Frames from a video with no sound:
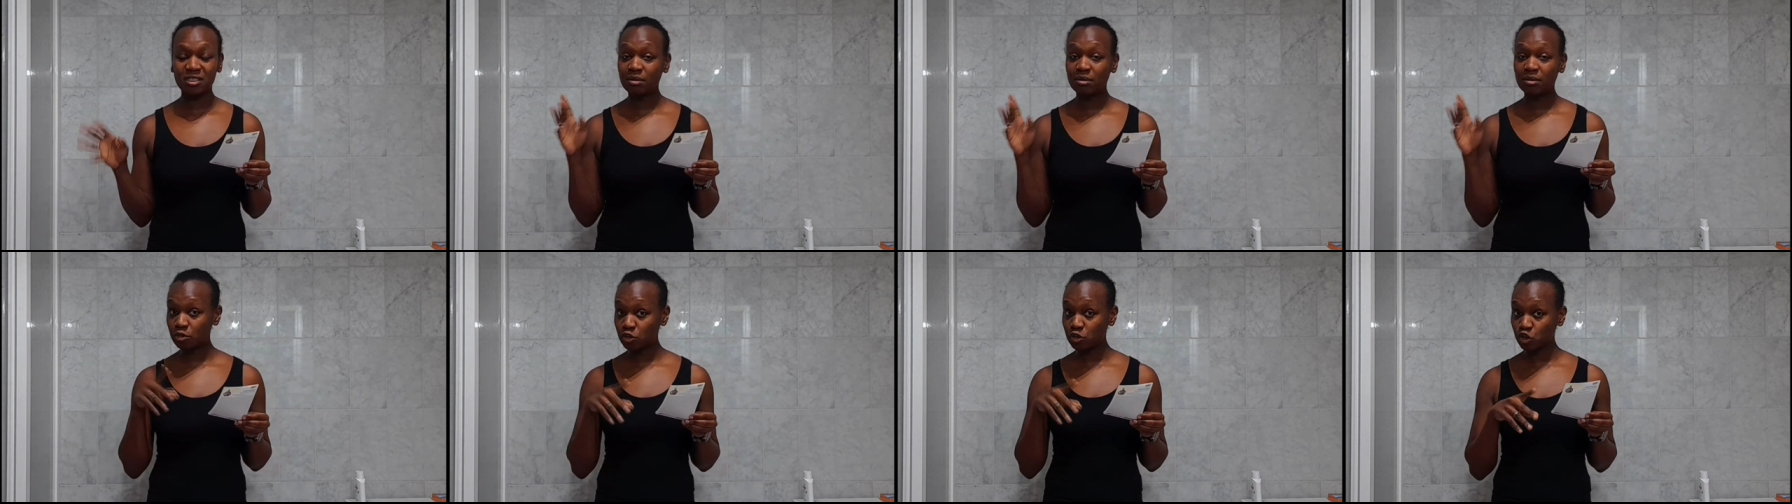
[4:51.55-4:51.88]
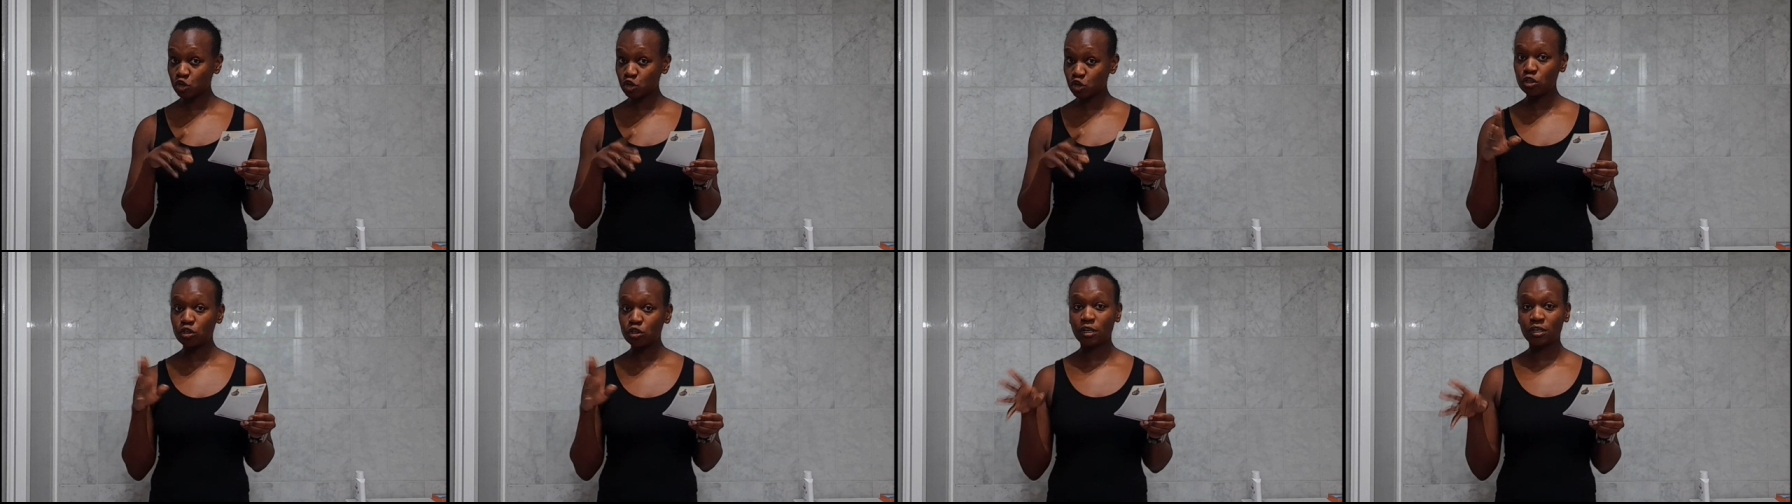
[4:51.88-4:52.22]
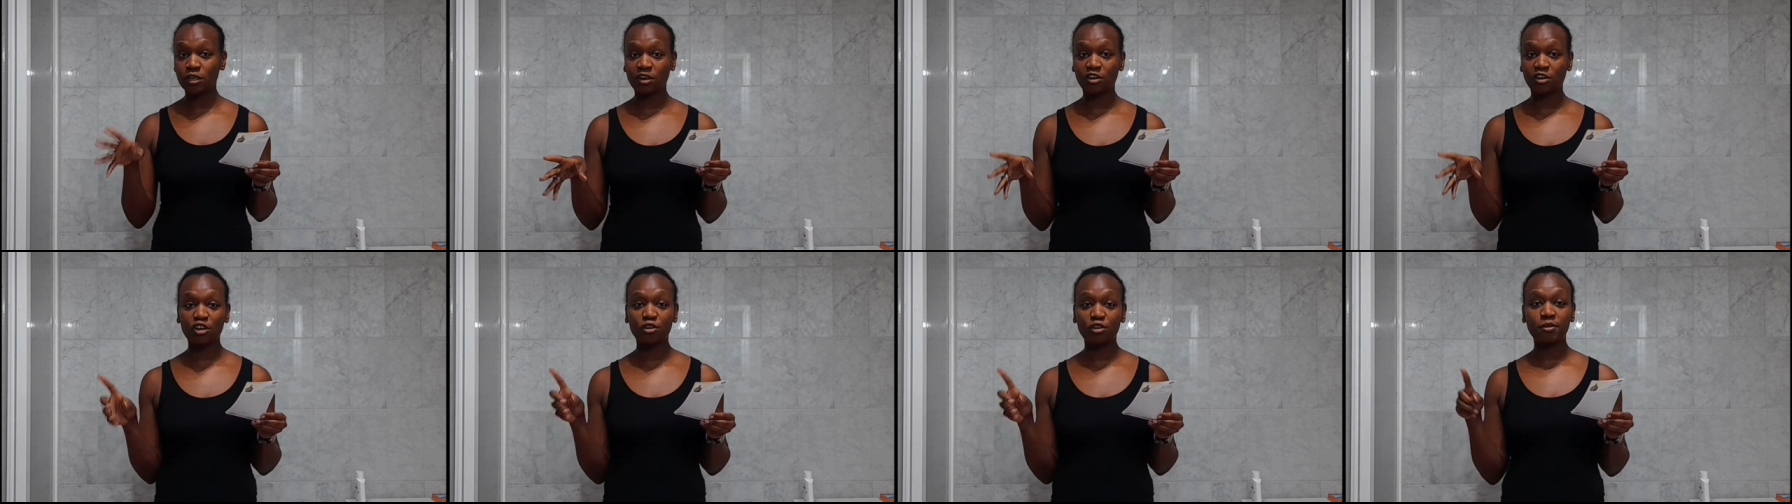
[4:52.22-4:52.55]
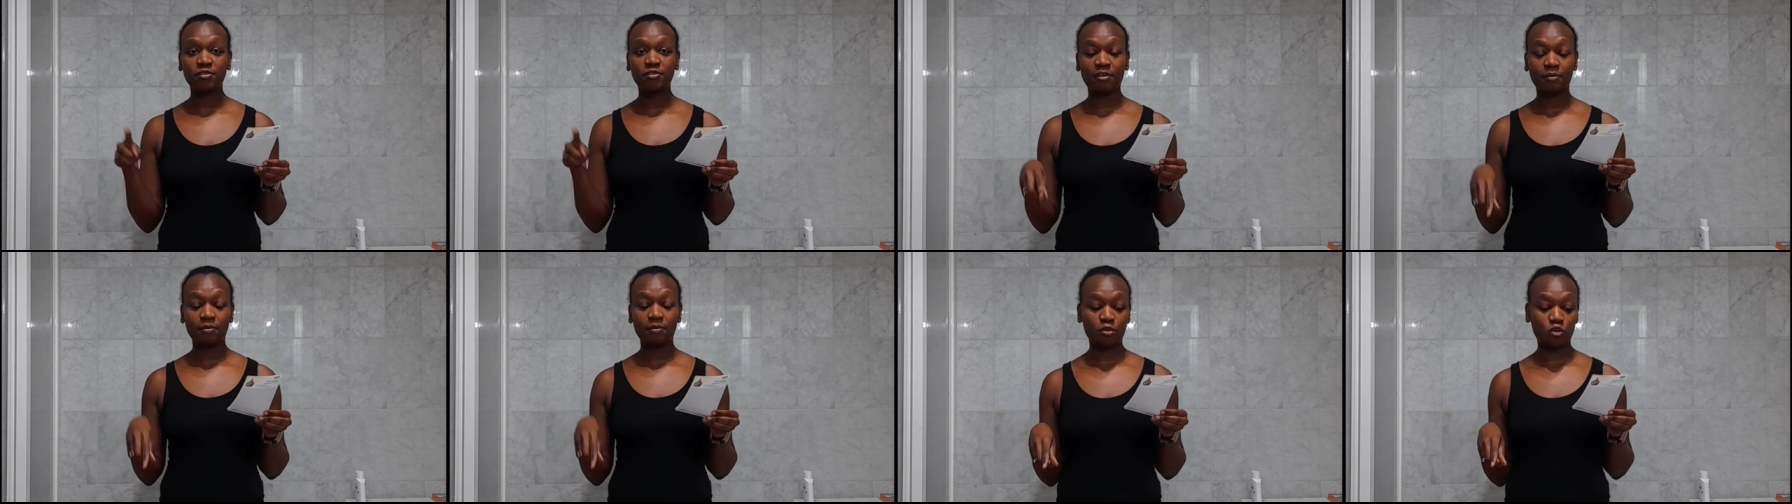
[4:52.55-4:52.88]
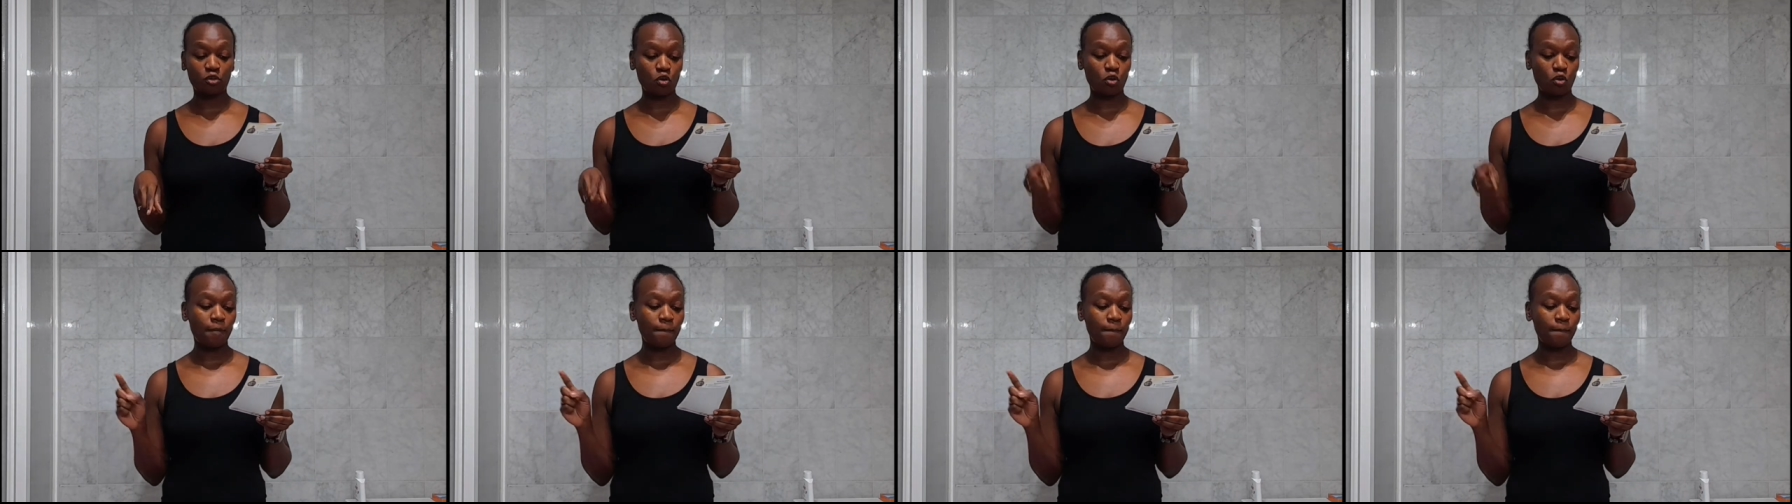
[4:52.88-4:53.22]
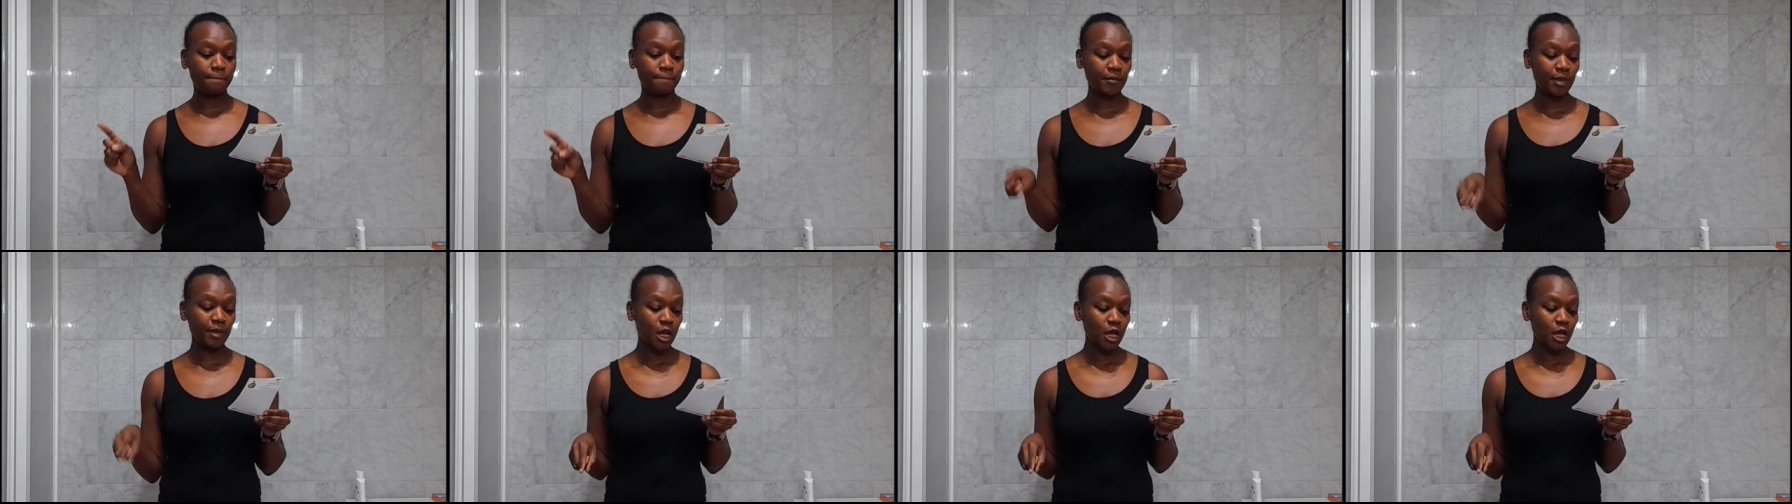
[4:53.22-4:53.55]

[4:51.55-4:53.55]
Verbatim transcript: I'm not sure you can correct me if I'm wrong.